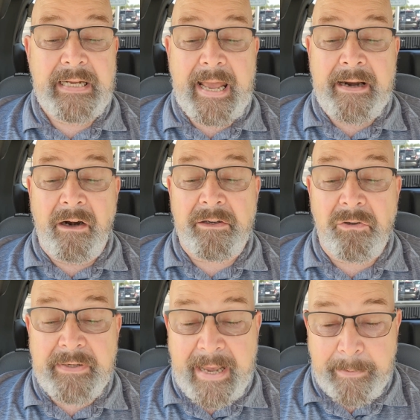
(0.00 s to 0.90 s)

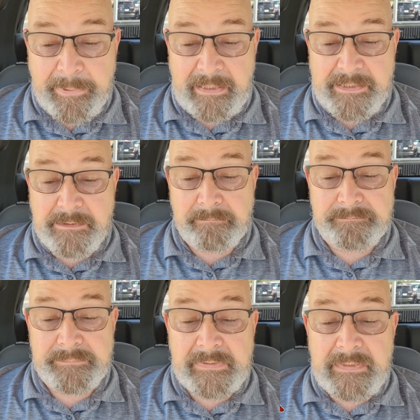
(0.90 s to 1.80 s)
anarcho-capitalism,
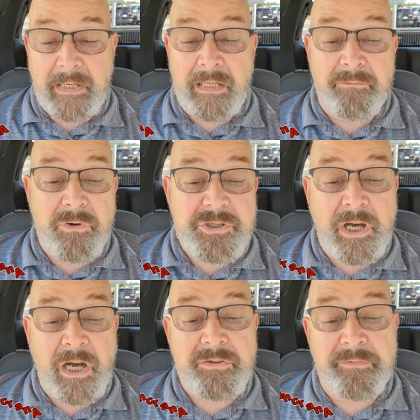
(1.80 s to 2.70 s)
all of which are
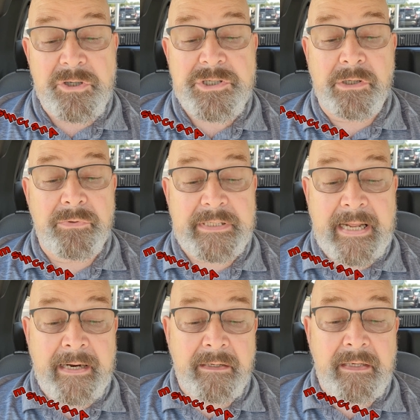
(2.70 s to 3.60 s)
controversial
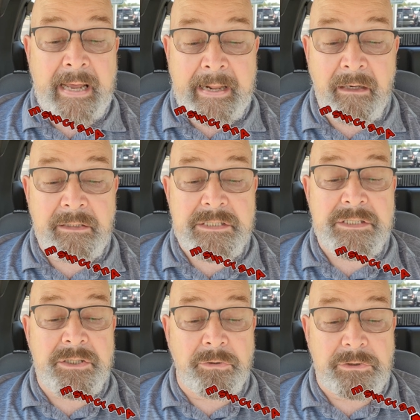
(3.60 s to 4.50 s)
within
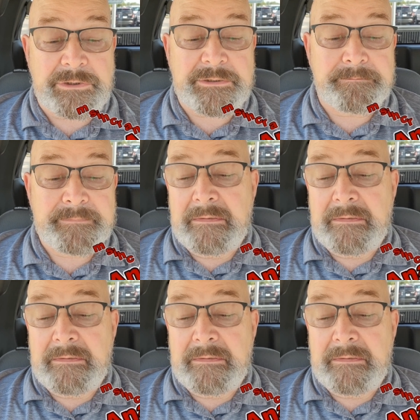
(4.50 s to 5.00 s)
anarchist circles.